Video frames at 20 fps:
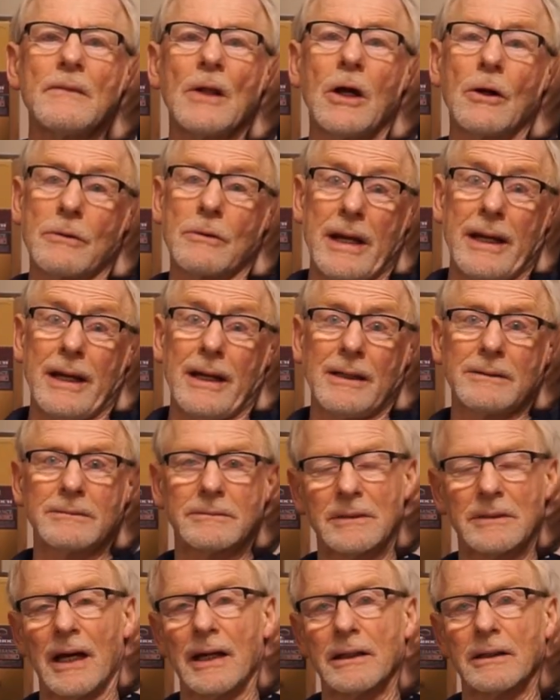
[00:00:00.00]

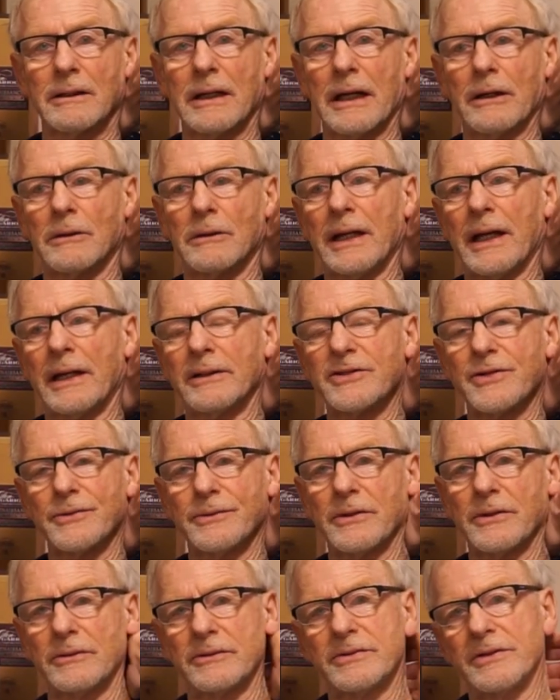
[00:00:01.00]
Iran. So
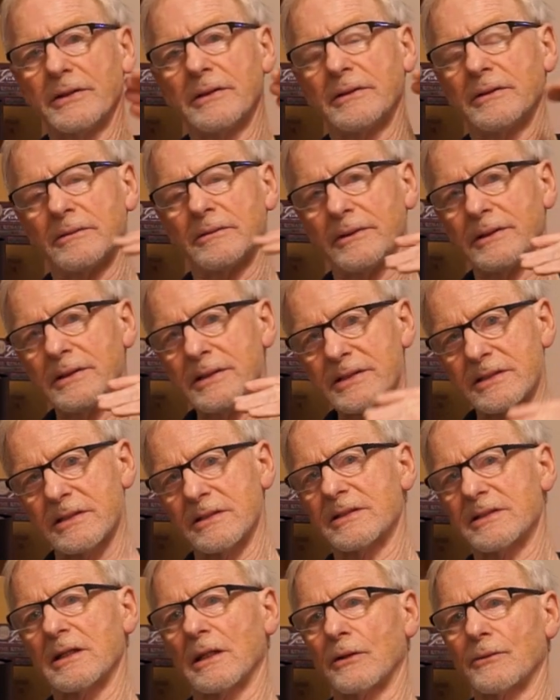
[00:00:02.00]
these
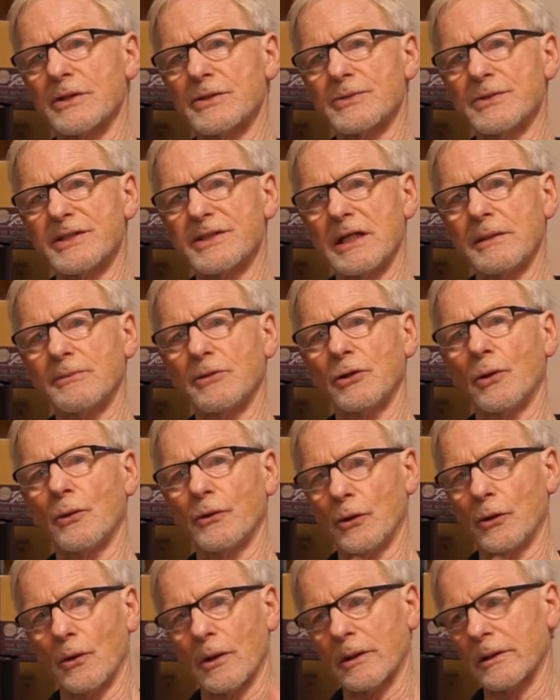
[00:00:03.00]
distilleries we seem to know,
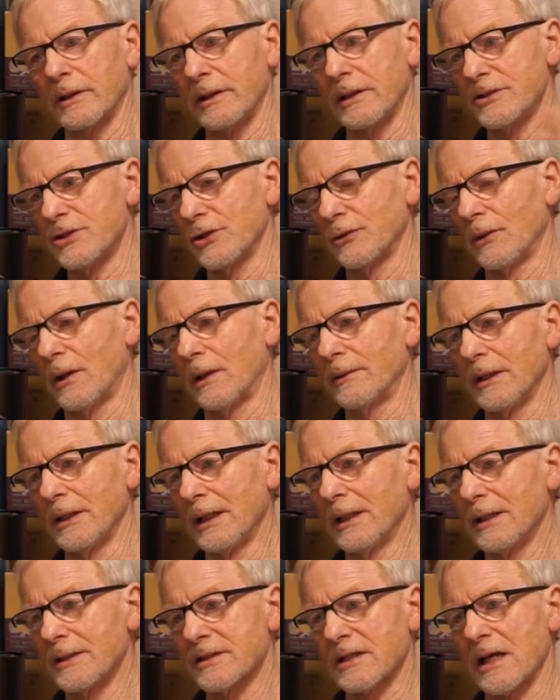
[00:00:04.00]
the Orkneys,
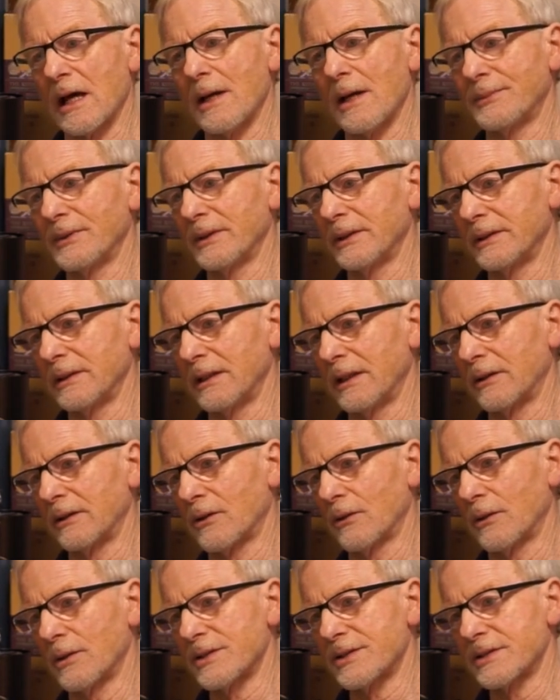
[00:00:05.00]
Scapa, and of
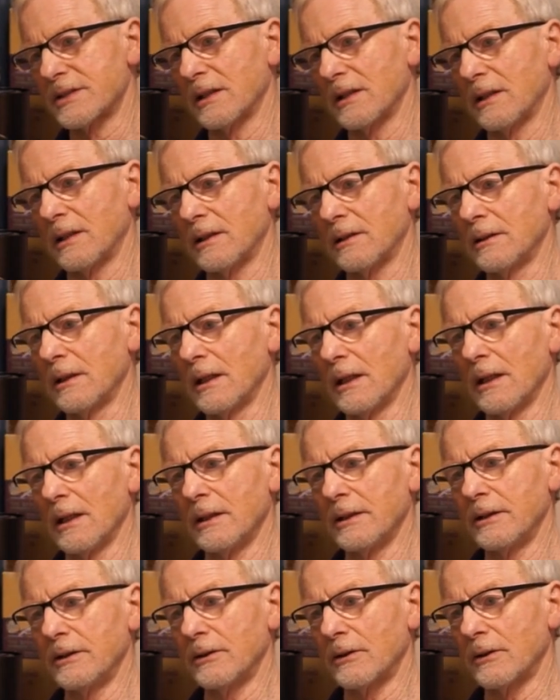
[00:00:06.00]
course
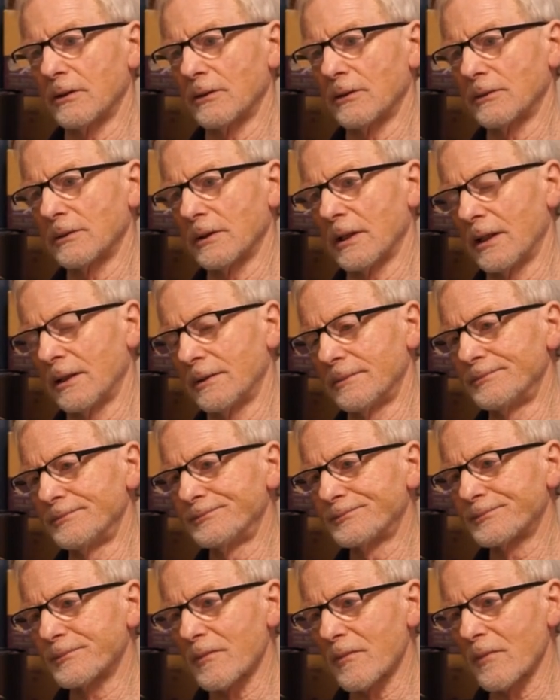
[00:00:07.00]
your
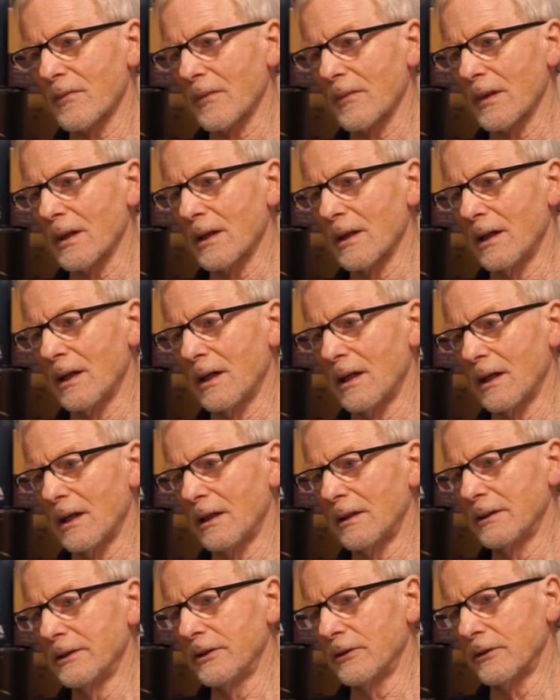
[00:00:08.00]

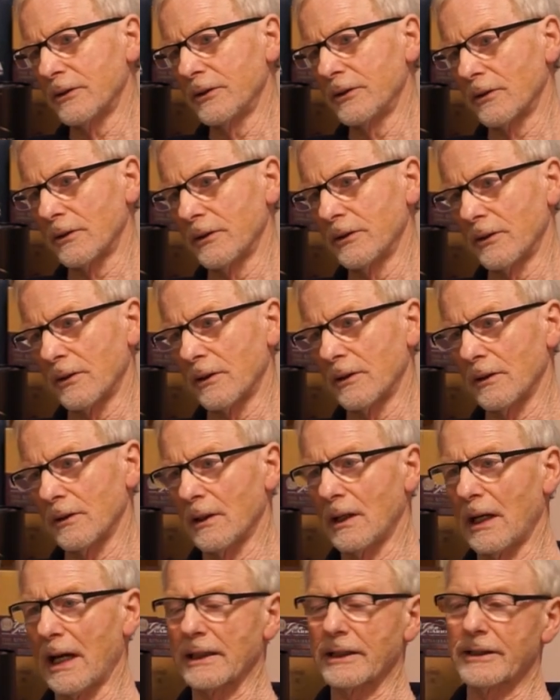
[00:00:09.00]

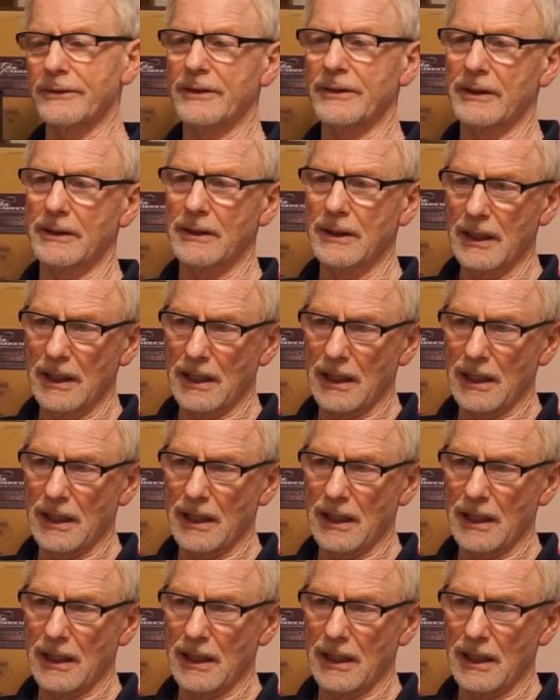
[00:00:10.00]
Highland there.